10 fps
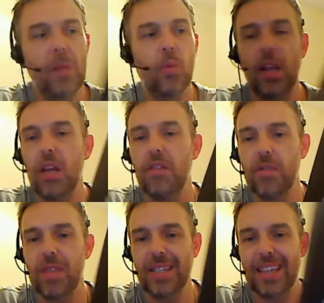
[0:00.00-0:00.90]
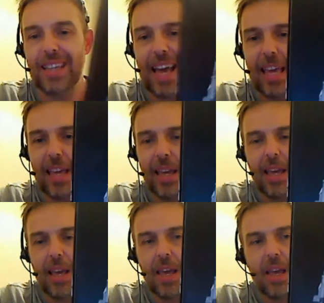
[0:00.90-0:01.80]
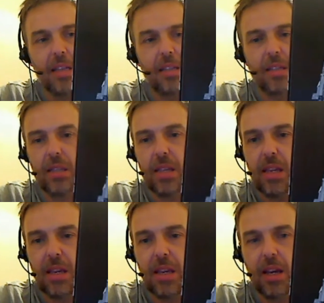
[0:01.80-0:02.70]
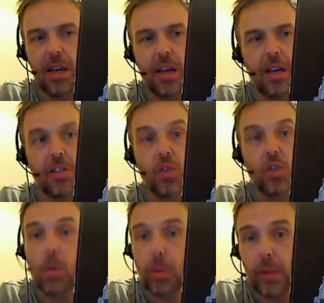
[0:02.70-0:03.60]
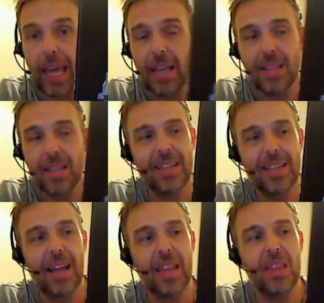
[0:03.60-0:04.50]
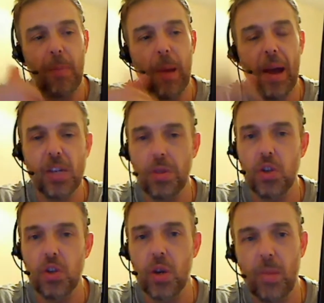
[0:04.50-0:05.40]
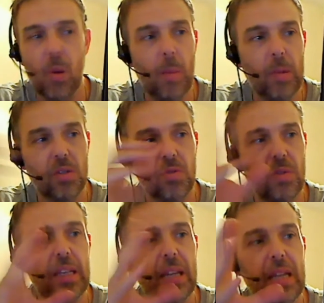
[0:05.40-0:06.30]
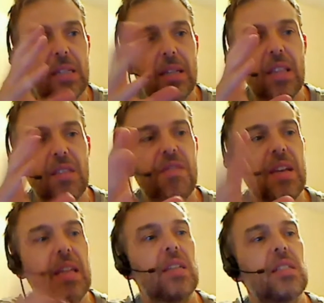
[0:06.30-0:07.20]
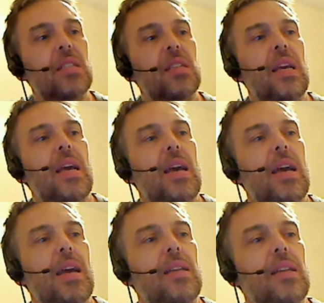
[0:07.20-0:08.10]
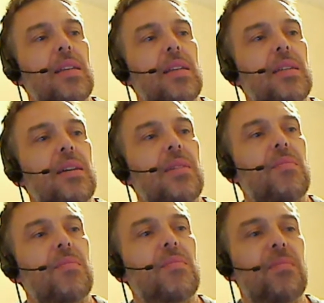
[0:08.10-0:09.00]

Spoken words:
love on this guy is the swappable heads and the backpacks with the droid poppers. Really nice to get the variants. And